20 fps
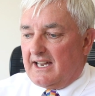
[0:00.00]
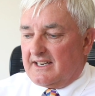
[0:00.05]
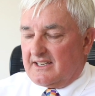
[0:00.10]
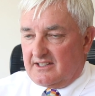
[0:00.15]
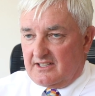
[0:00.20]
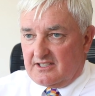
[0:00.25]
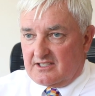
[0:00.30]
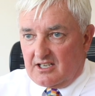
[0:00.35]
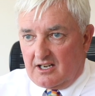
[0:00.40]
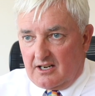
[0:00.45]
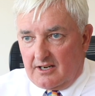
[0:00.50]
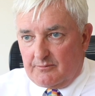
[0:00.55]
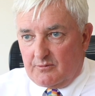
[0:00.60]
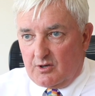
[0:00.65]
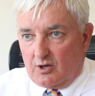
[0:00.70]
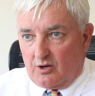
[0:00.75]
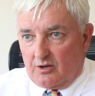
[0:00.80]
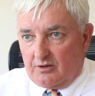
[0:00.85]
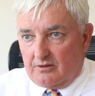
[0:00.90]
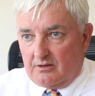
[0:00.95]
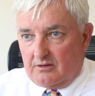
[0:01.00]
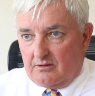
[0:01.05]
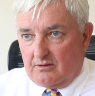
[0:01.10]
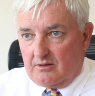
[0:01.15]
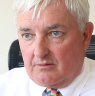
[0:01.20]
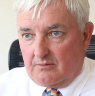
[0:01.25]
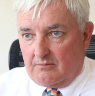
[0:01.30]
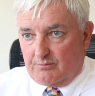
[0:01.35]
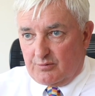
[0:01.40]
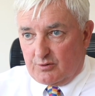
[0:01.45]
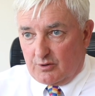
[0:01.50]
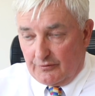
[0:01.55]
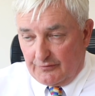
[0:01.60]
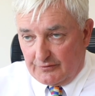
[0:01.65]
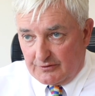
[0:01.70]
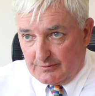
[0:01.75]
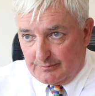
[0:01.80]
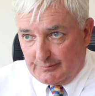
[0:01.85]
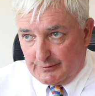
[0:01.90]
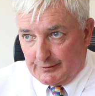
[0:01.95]
and at the time not
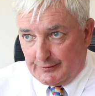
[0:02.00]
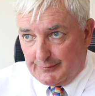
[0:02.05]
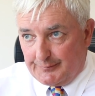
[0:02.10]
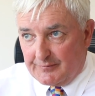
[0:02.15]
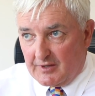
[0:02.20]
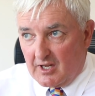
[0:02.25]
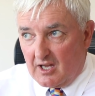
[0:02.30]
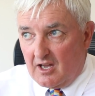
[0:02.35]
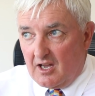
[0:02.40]
profitable,